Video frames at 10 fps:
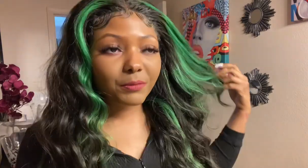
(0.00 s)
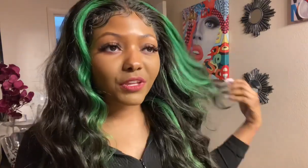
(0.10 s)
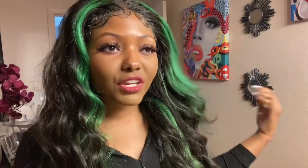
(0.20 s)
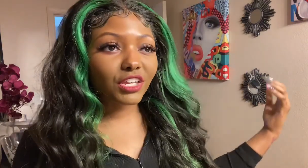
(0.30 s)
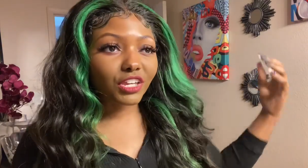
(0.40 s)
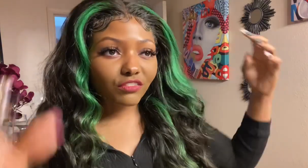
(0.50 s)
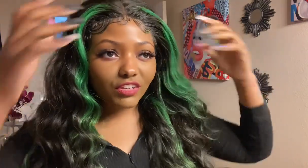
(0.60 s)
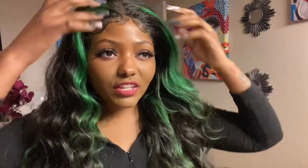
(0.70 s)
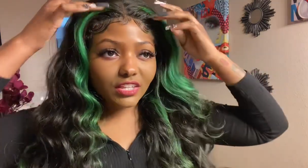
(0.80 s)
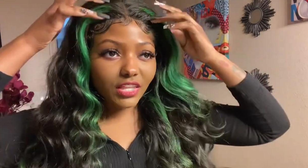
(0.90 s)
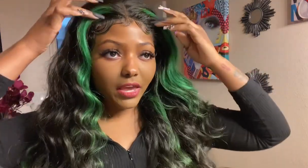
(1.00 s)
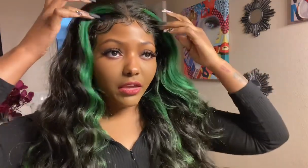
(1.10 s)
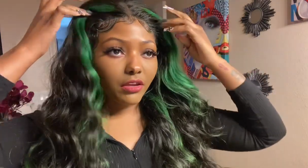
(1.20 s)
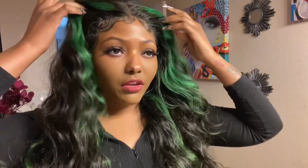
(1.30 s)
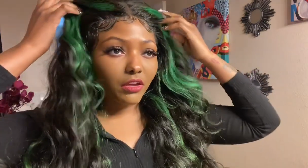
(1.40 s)
gonna give it like
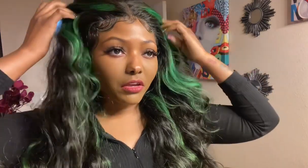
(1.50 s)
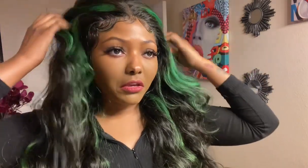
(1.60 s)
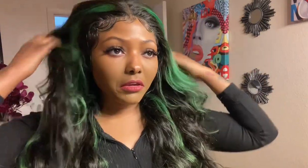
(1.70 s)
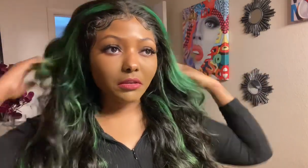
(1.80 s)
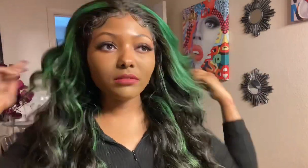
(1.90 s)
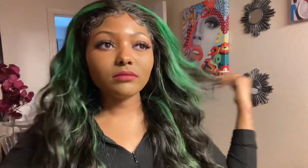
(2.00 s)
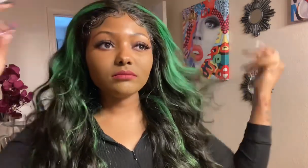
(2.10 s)
a